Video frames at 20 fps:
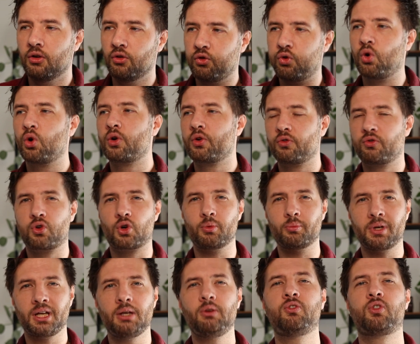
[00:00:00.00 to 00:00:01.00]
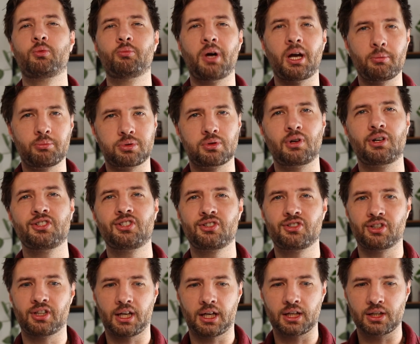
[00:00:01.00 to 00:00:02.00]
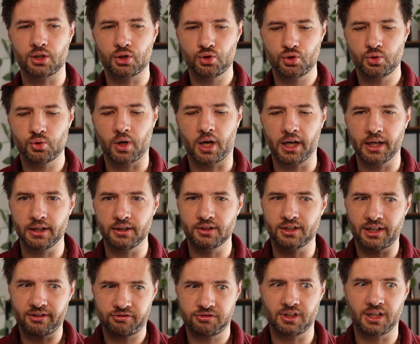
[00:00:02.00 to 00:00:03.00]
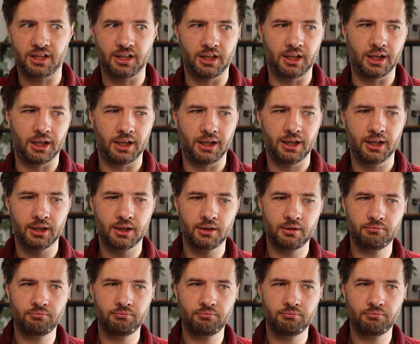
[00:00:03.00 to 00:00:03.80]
For for me, for my projects that I'm gonna do, I definitely